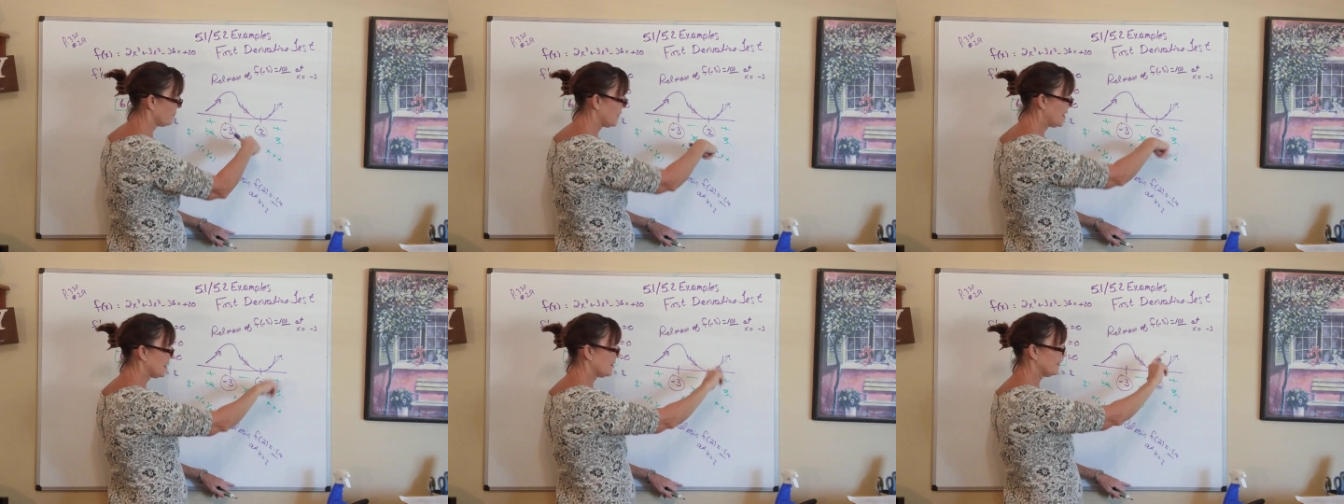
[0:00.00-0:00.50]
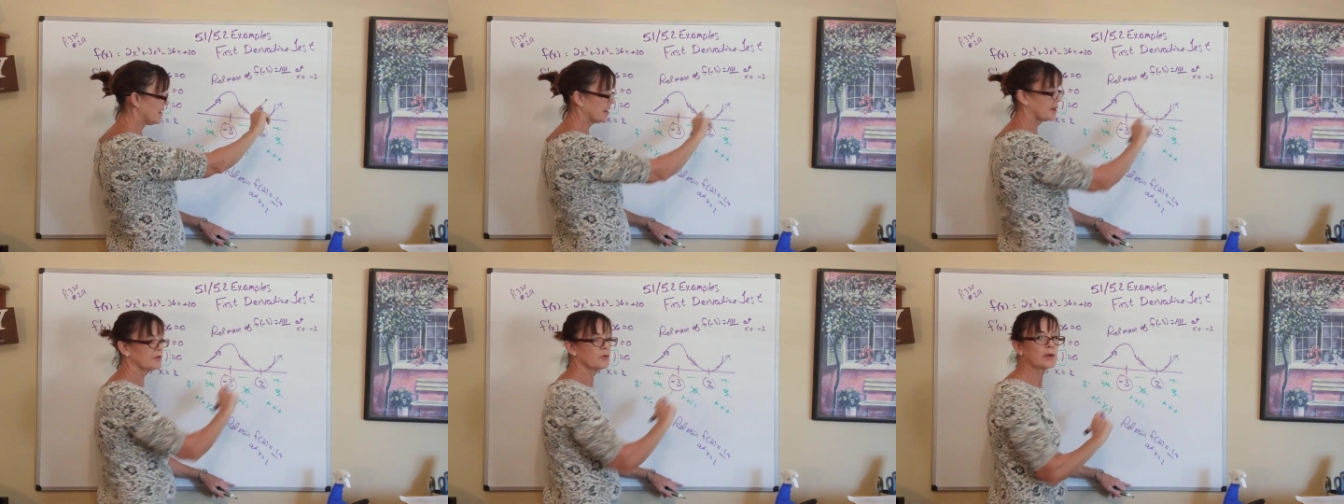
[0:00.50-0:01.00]
min of
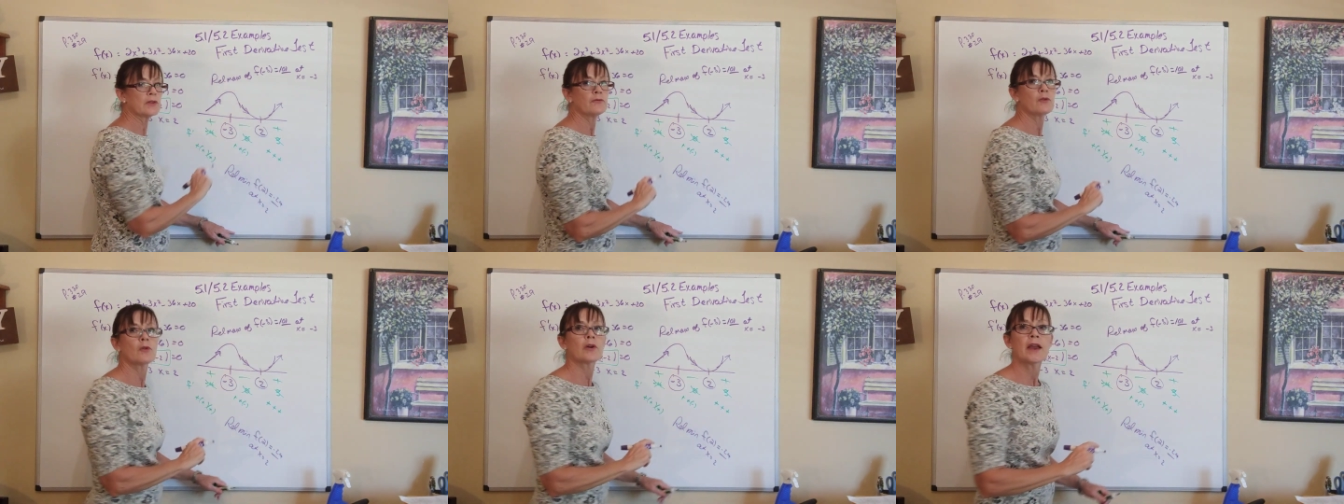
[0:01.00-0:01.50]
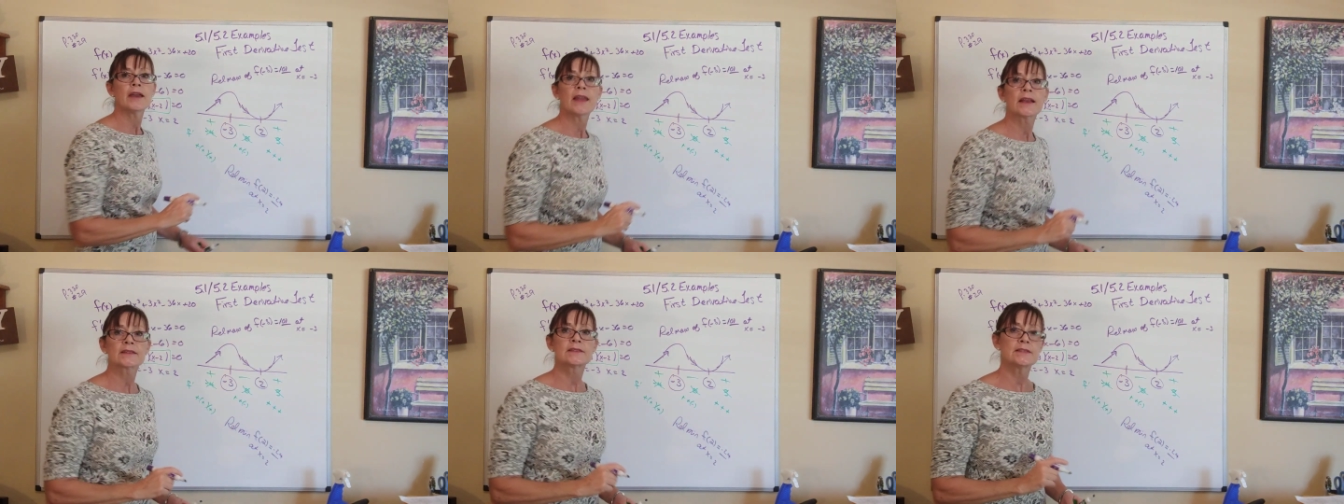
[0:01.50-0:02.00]
-24 at
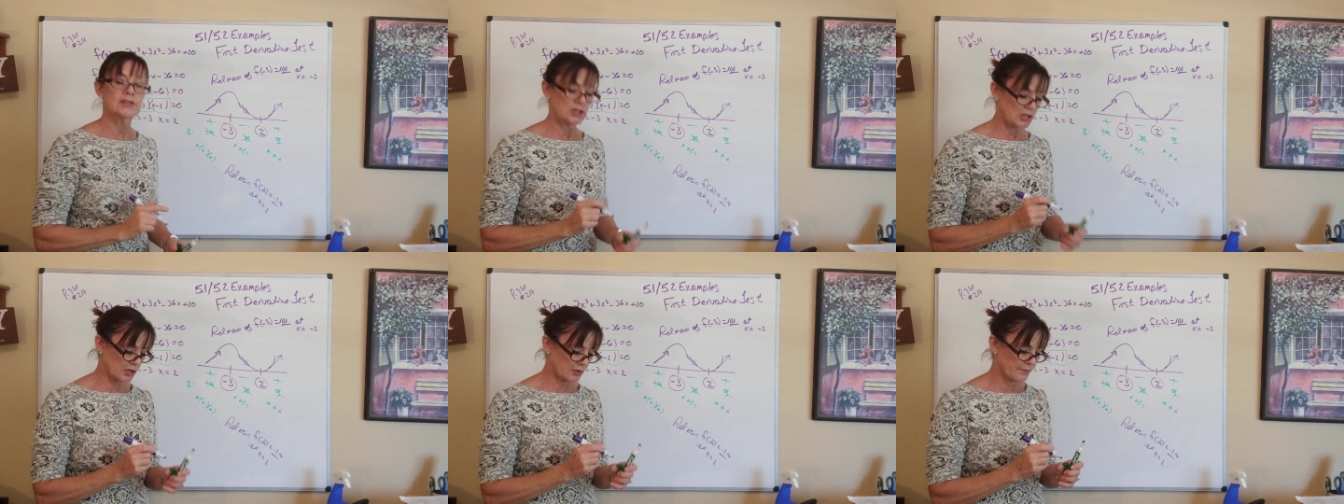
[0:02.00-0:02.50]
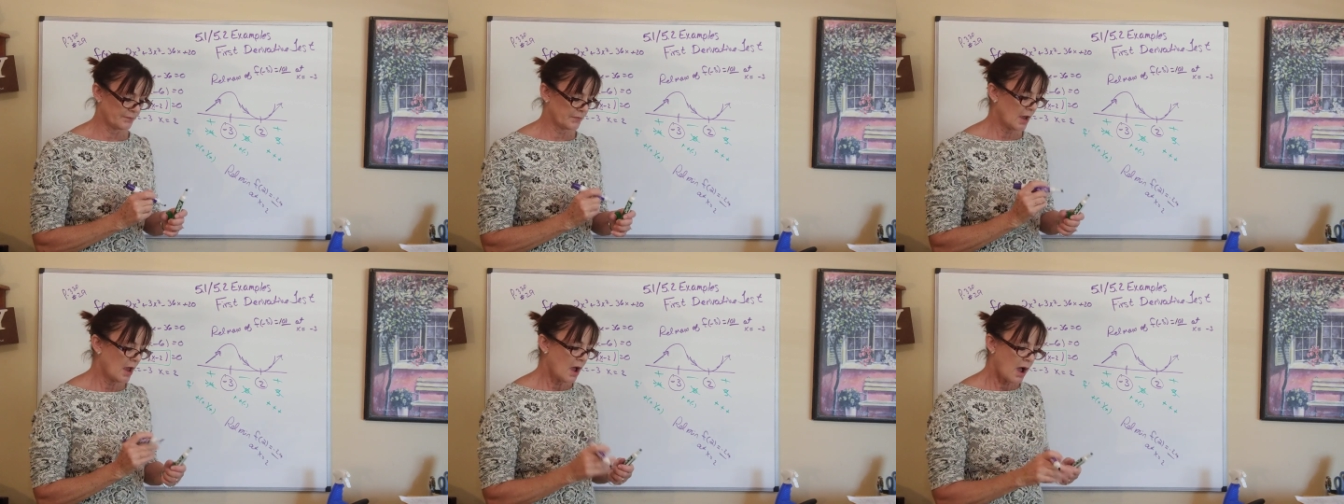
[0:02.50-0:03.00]
x is 2.
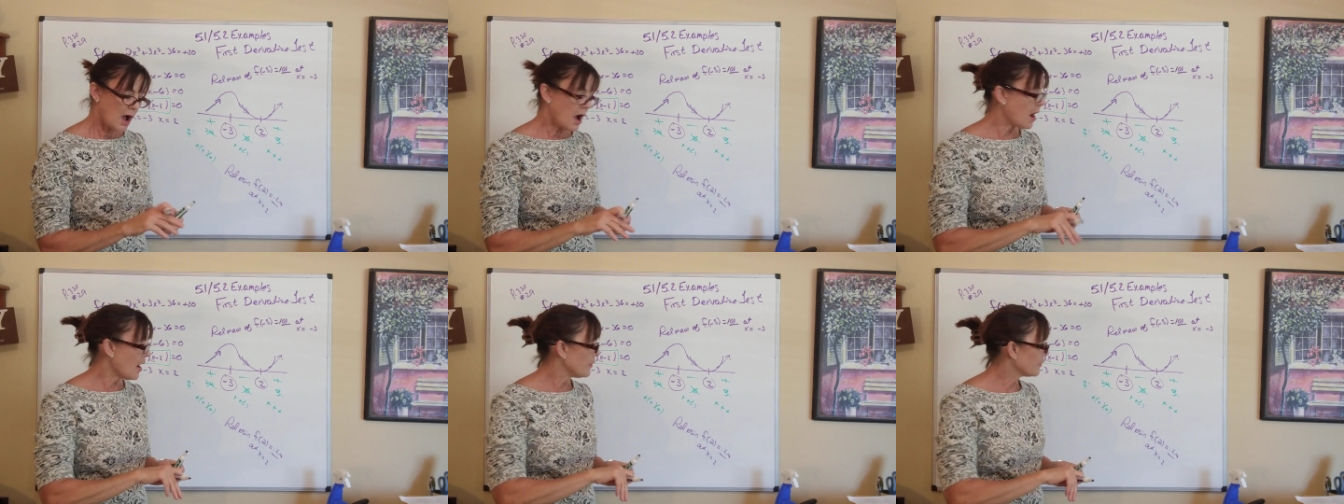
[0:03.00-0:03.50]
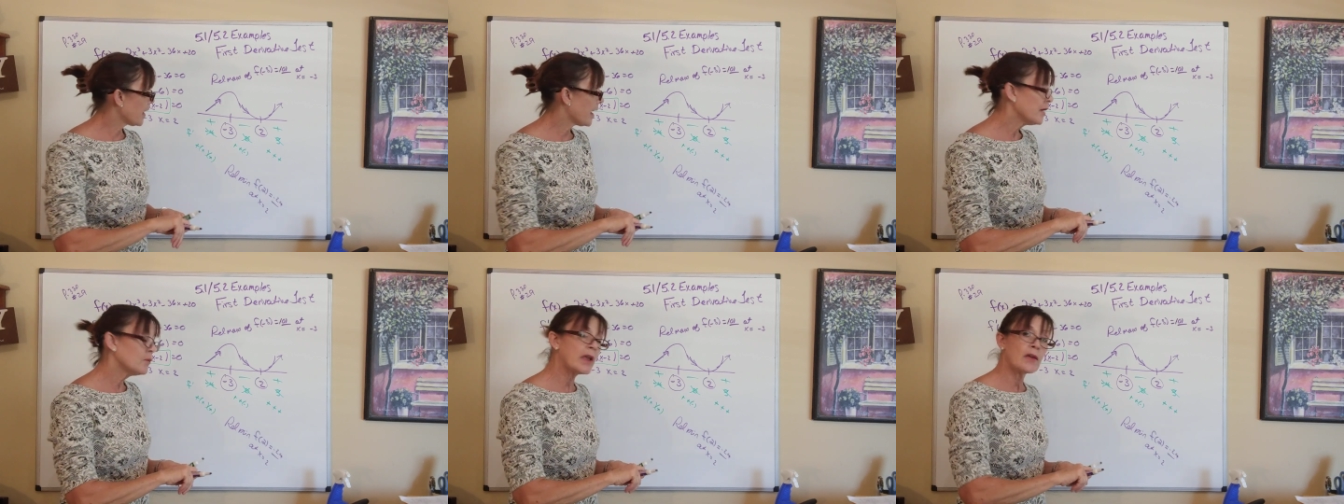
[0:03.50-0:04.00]

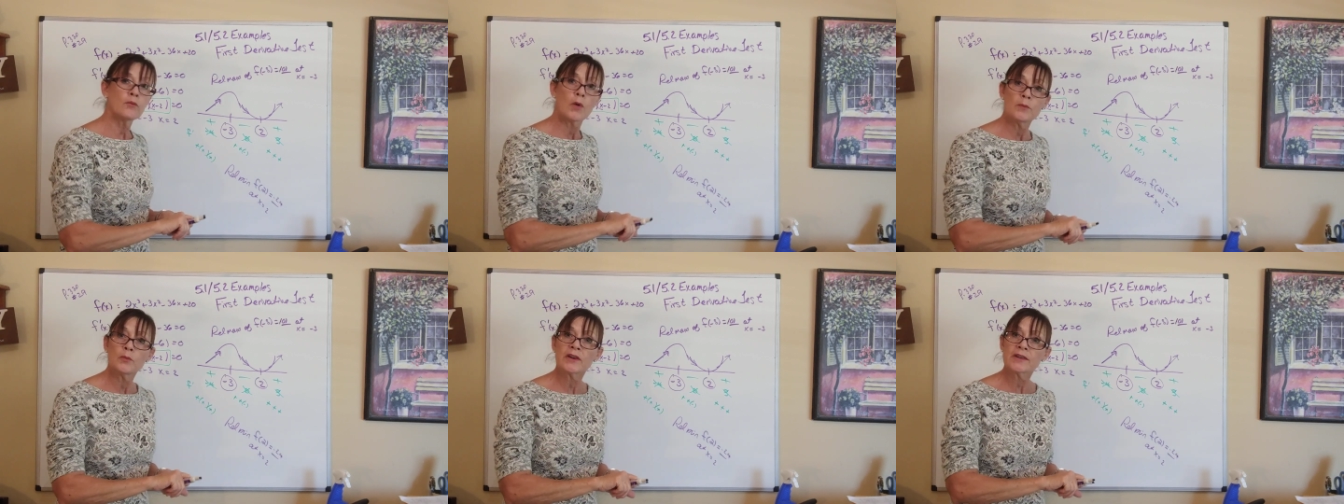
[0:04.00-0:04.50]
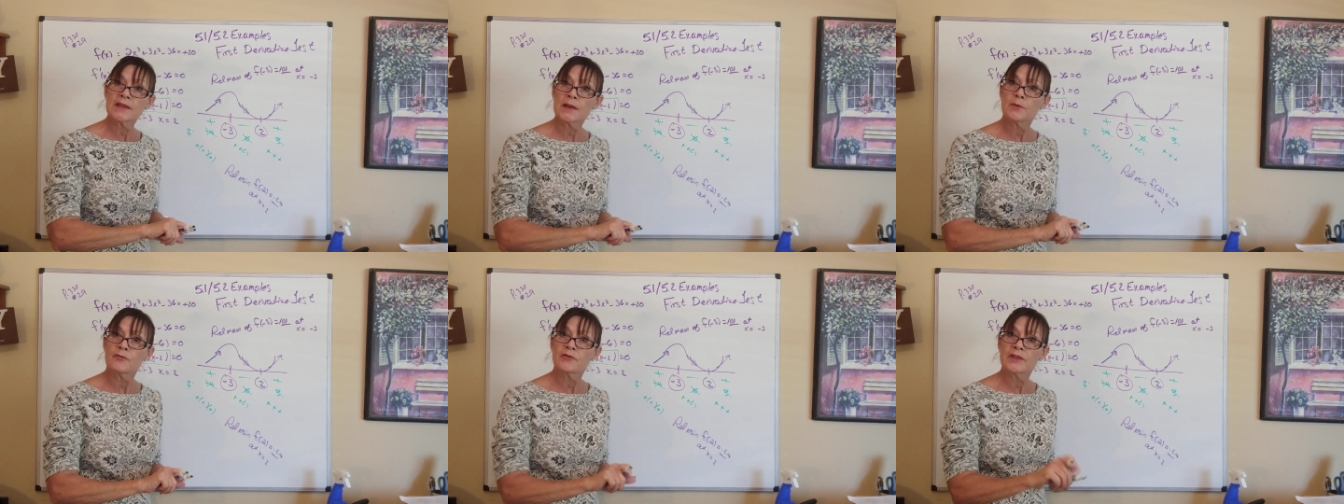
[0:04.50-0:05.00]
Okay, we have one more
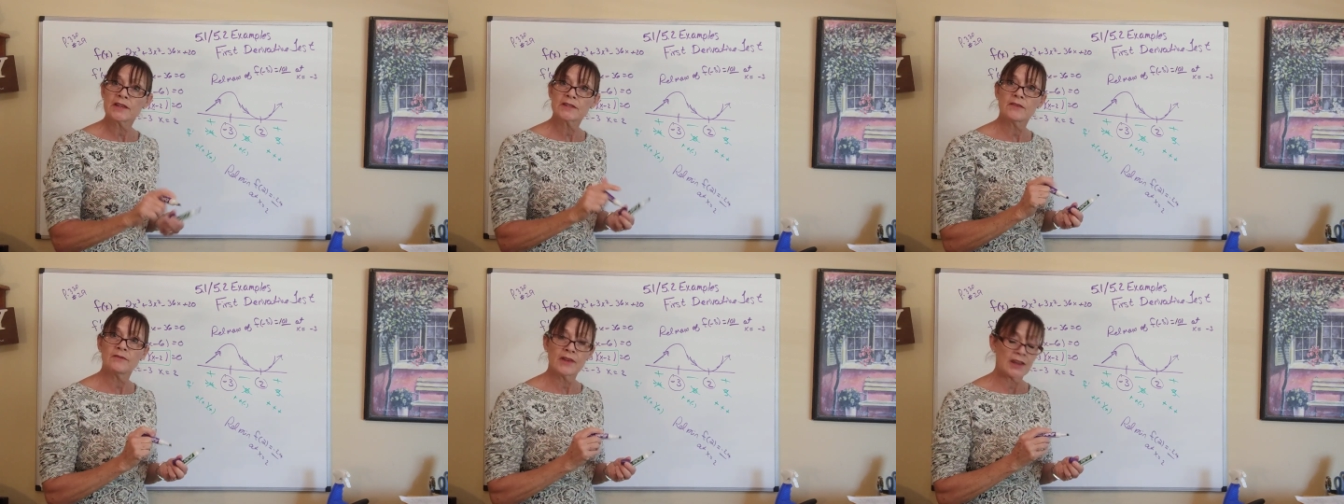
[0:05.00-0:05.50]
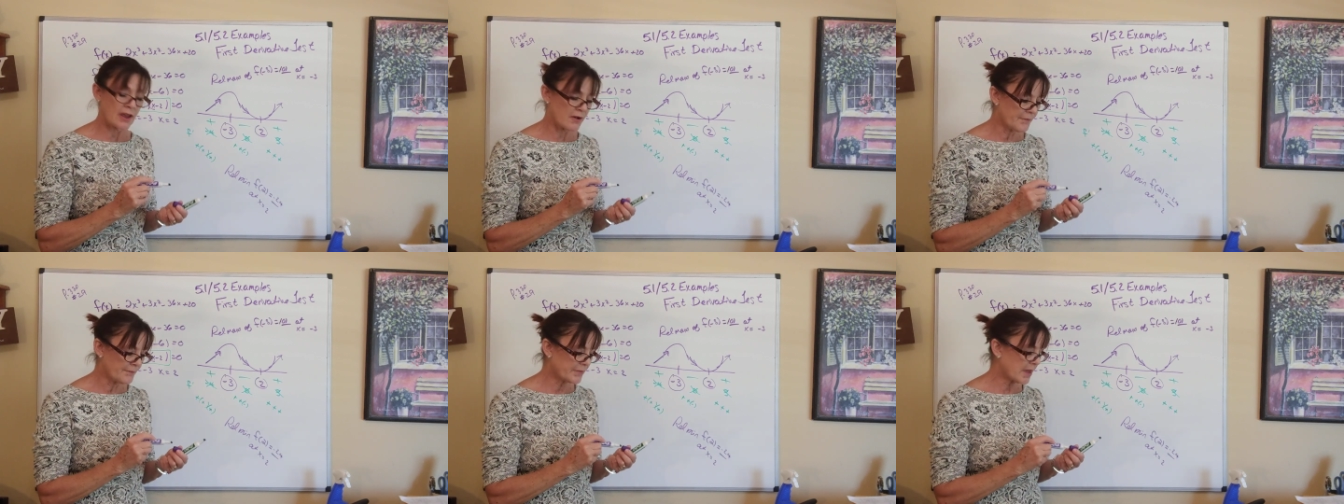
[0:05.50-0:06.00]
example for this
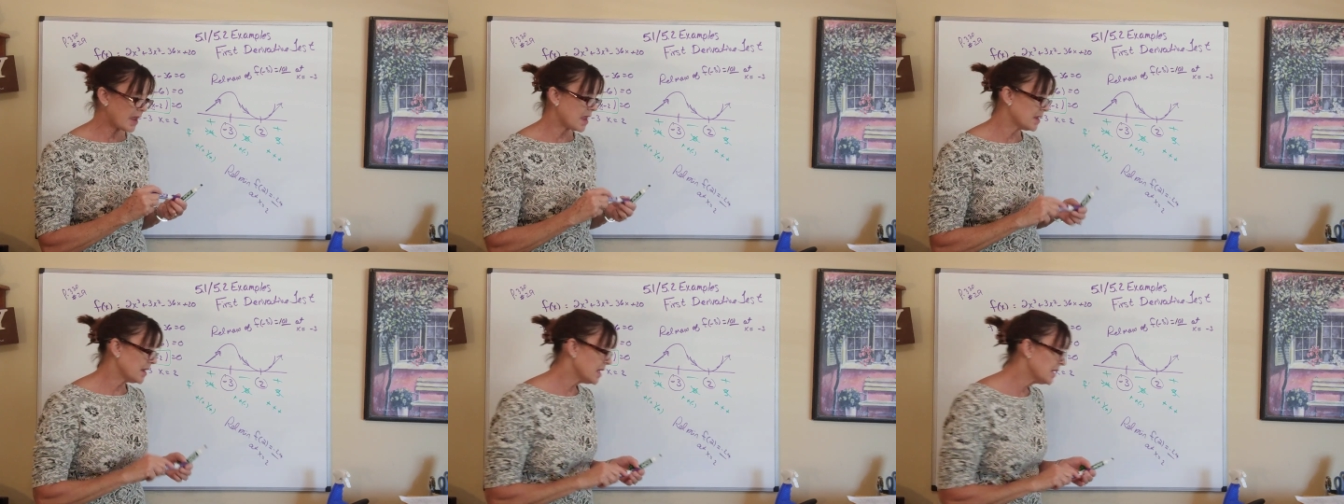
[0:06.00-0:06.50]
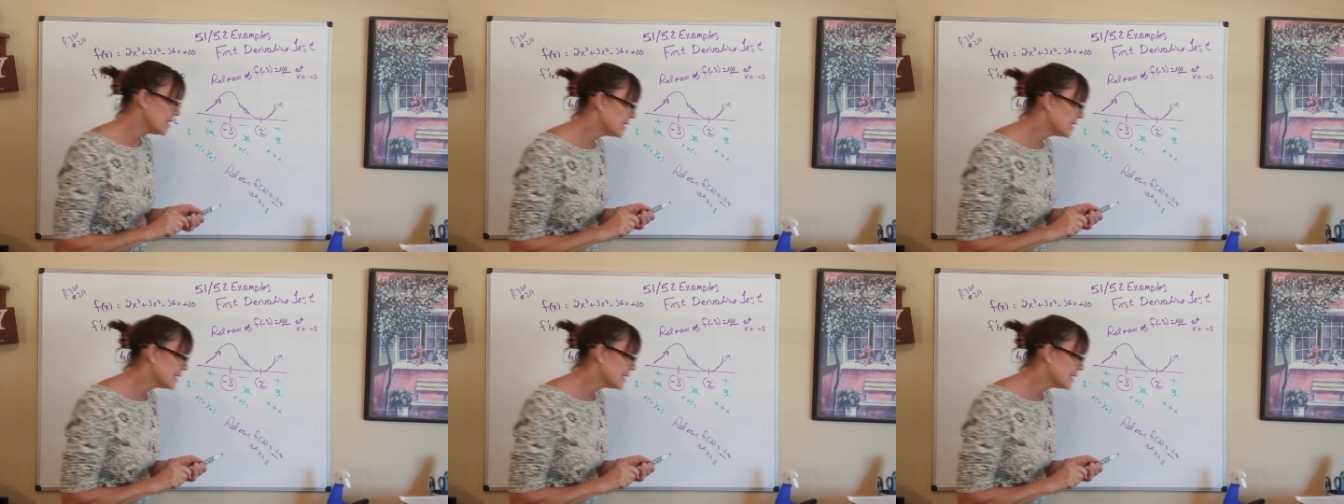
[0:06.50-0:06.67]
video, and it